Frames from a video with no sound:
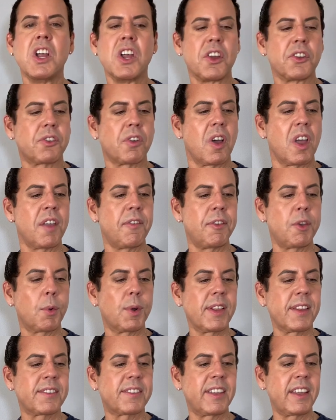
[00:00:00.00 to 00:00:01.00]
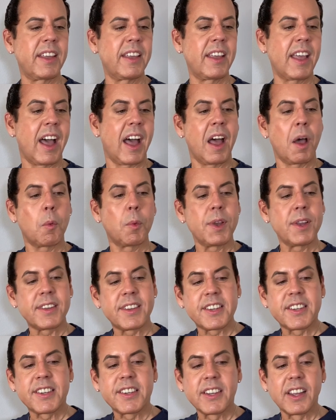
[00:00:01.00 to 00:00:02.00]
So if you wanna see uh,
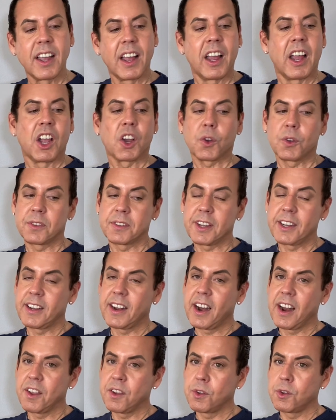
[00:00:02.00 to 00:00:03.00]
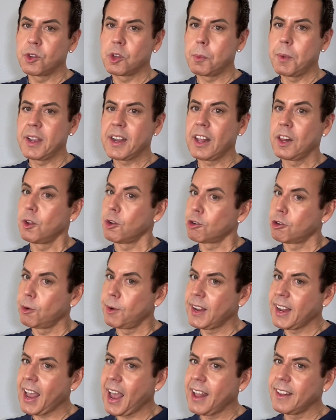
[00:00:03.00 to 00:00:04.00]
which container I used to make a luxury
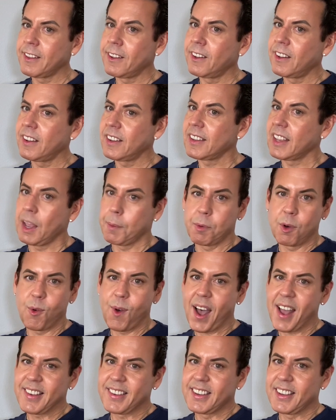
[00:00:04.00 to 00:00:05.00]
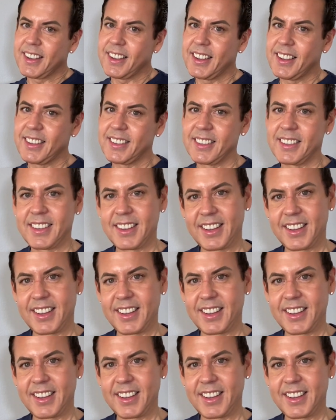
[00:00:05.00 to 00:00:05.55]
candle, keep on watching.